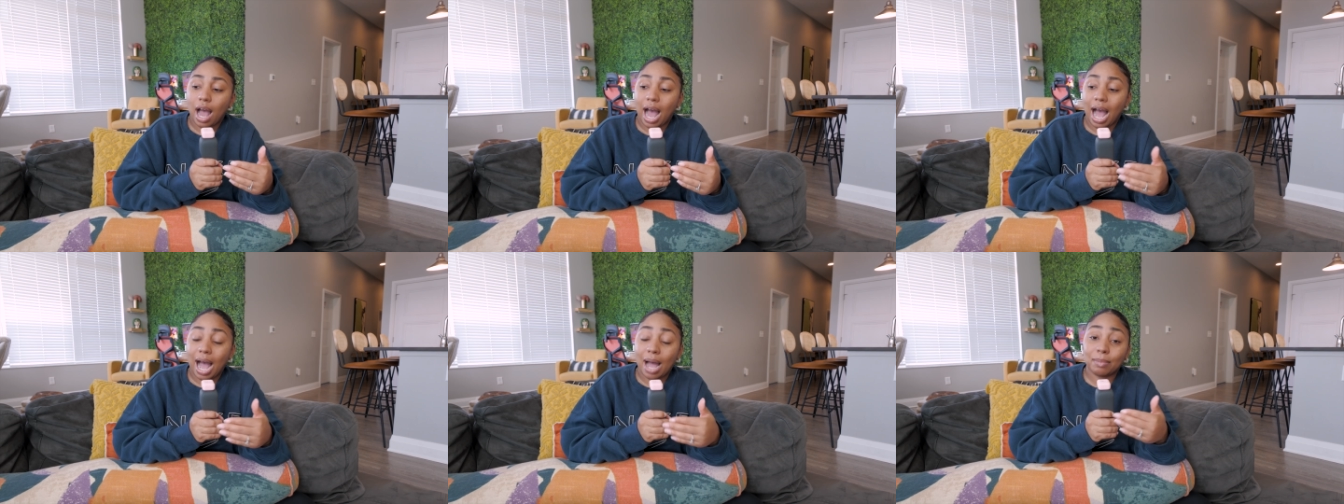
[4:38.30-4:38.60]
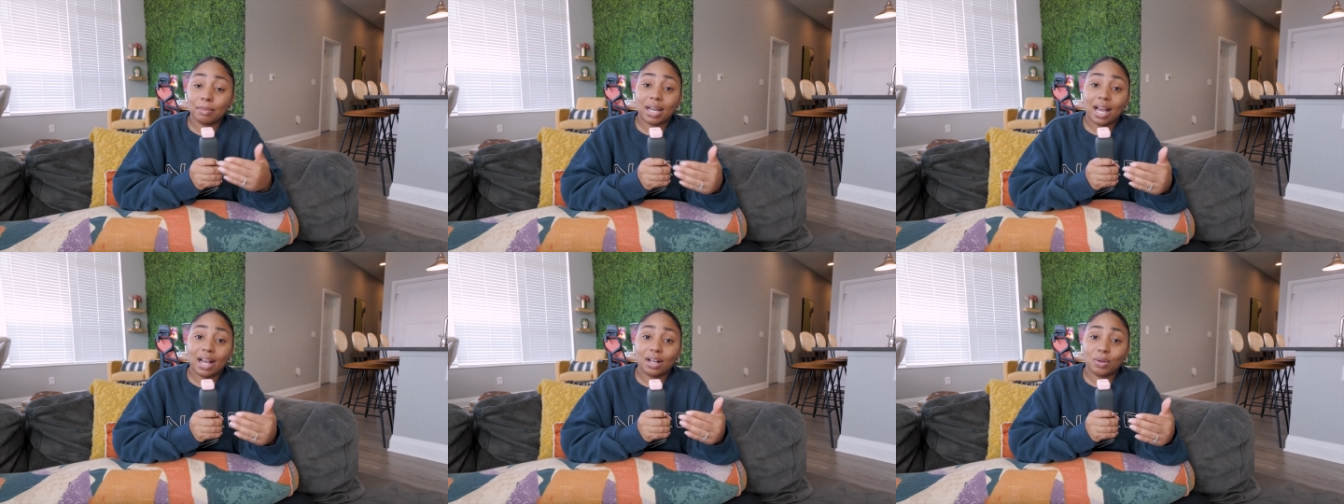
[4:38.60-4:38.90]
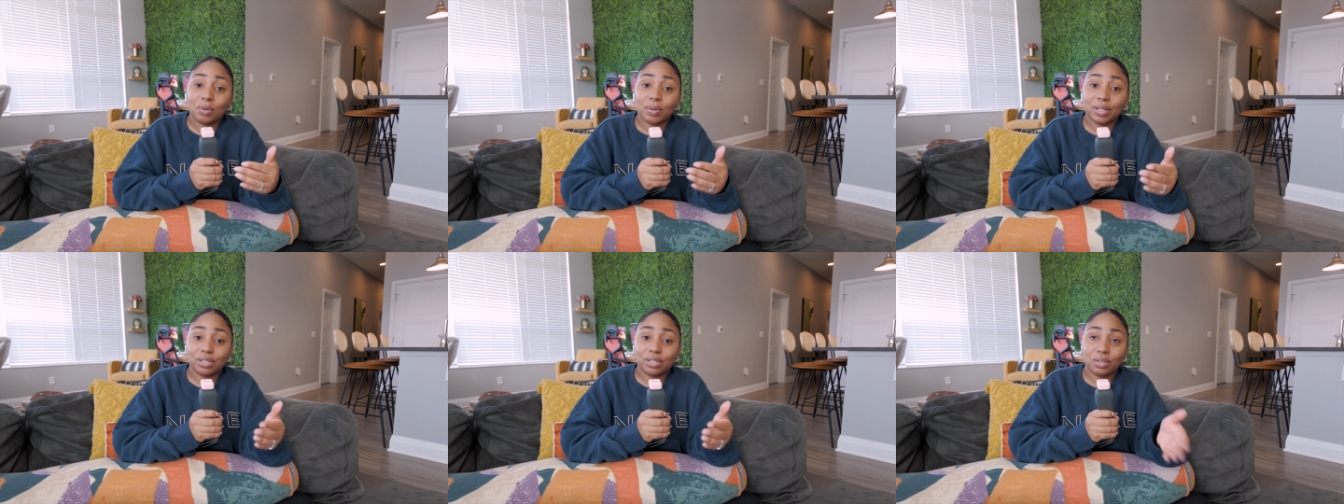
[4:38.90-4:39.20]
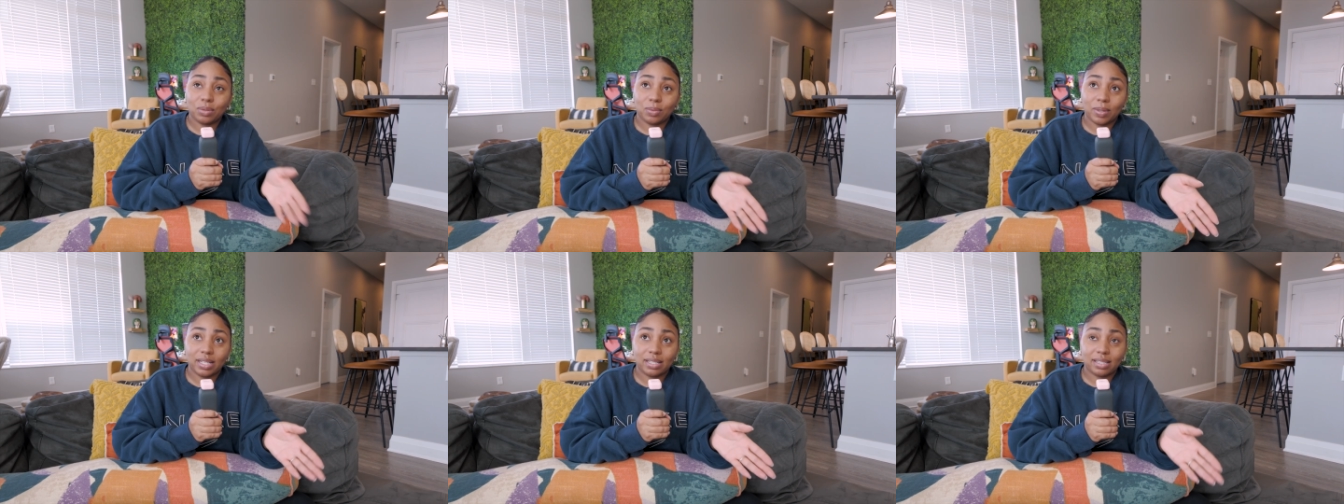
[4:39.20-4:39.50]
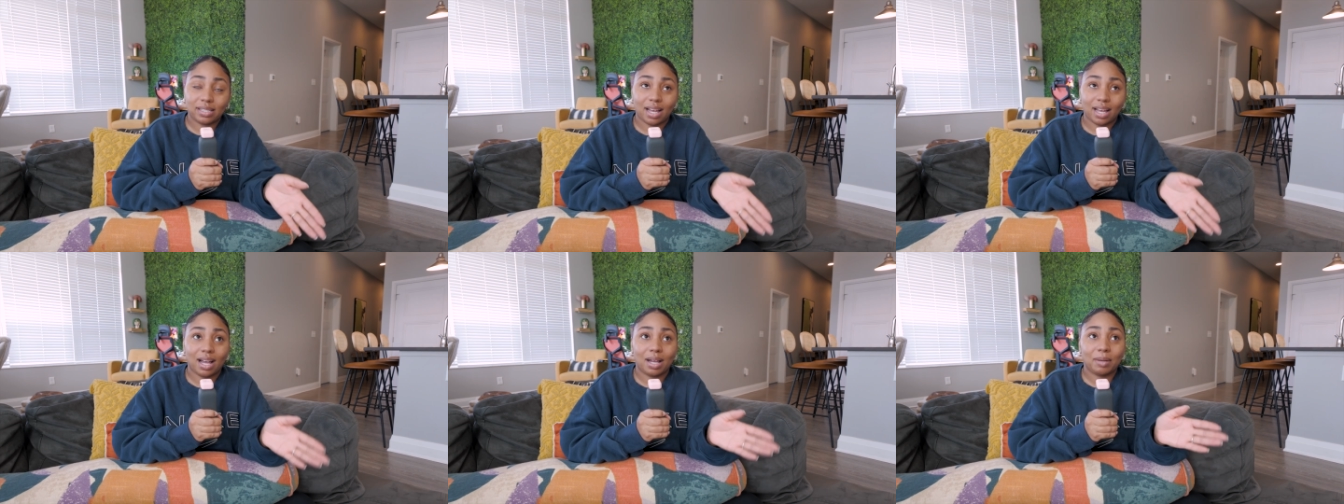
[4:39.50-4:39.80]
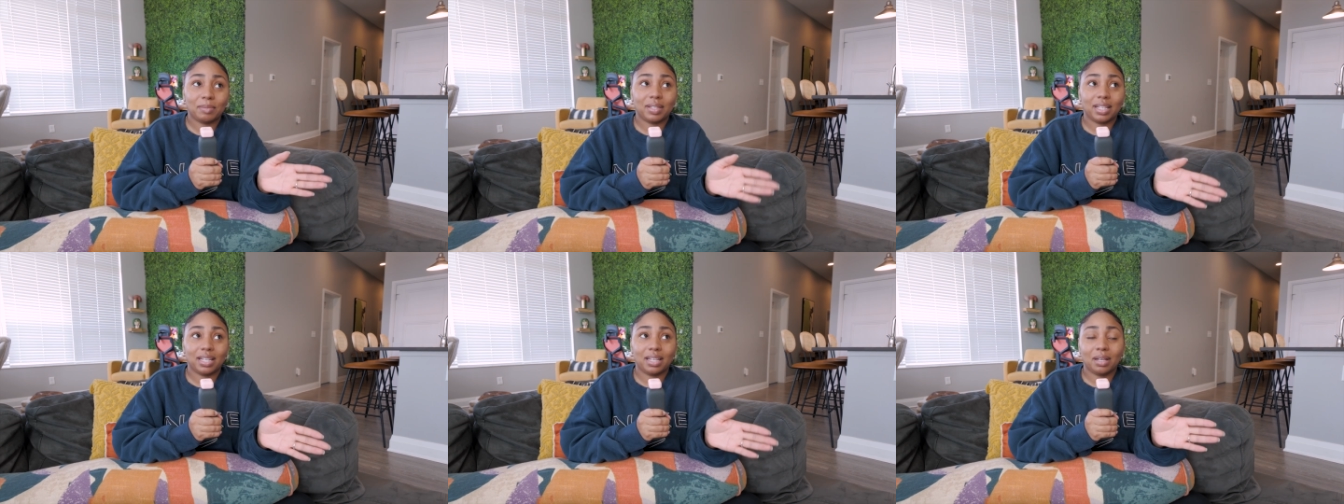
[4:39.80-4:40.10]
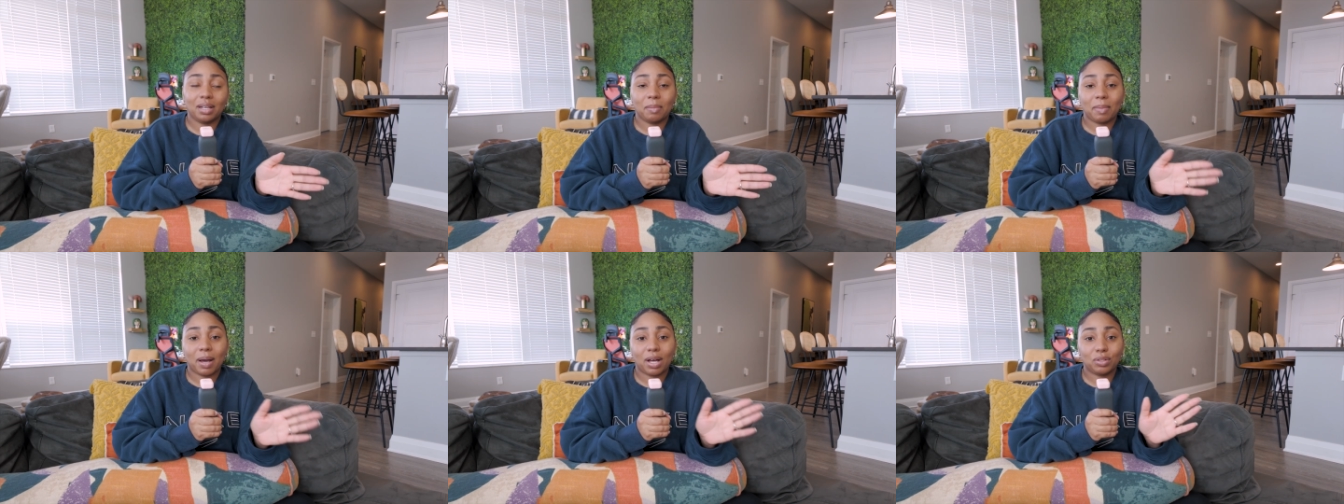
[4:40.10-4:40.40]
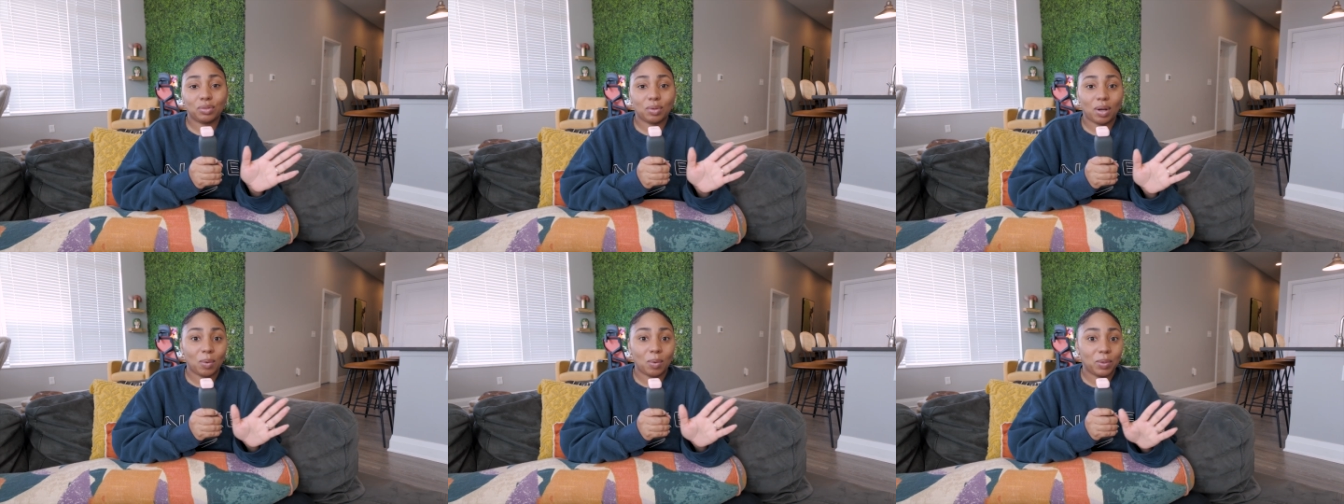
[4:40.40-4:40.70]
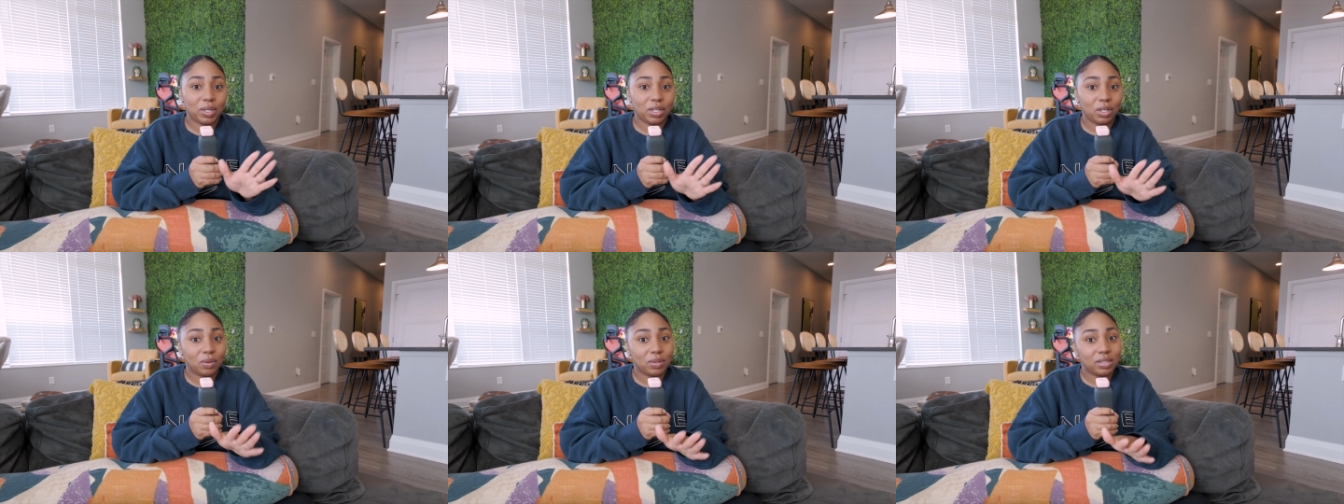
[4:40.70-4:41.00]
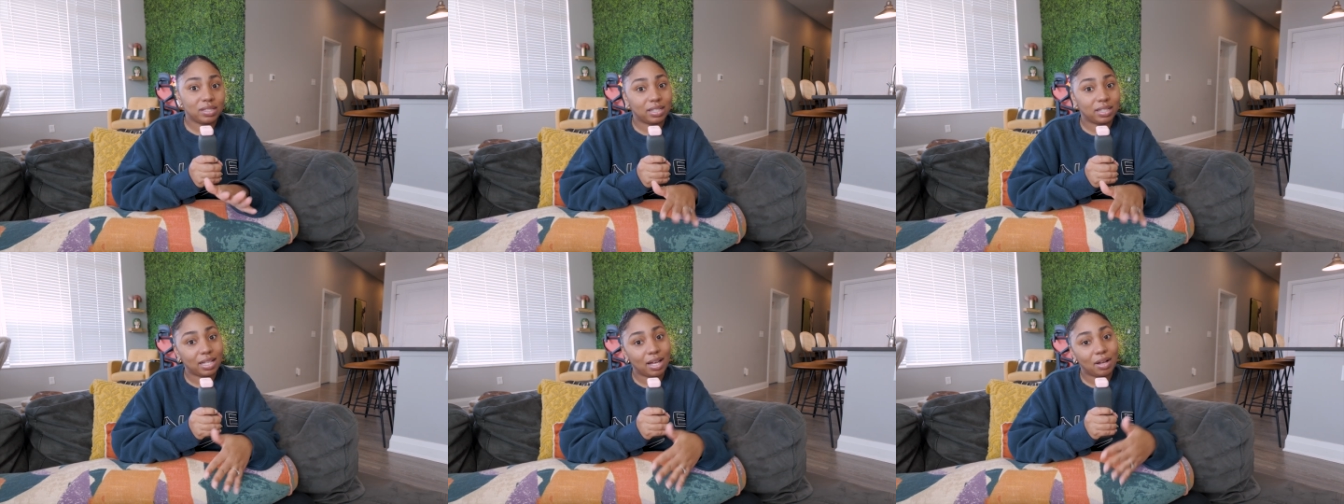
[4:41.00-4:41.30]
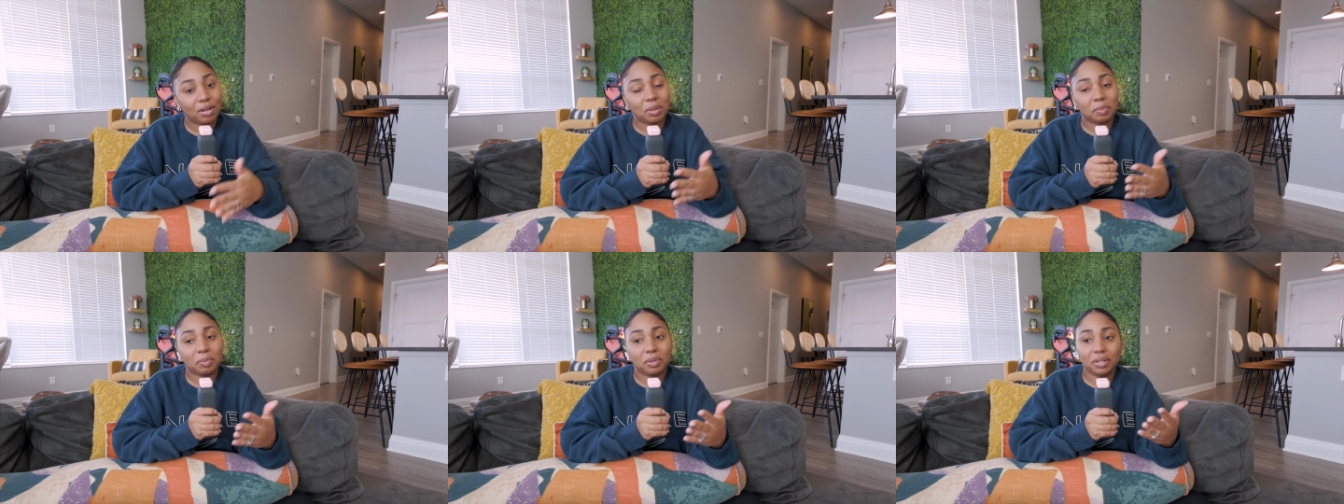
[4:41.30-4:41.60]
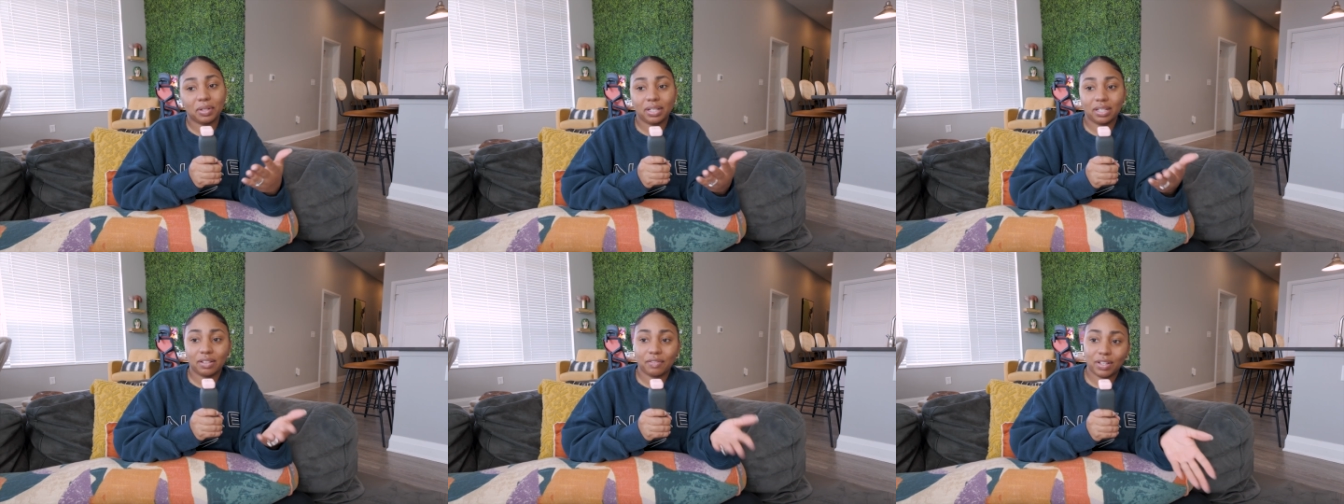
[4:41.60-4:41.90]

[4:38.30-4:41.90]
I'm not going to waste time thinking about do I want to go into cloud computing,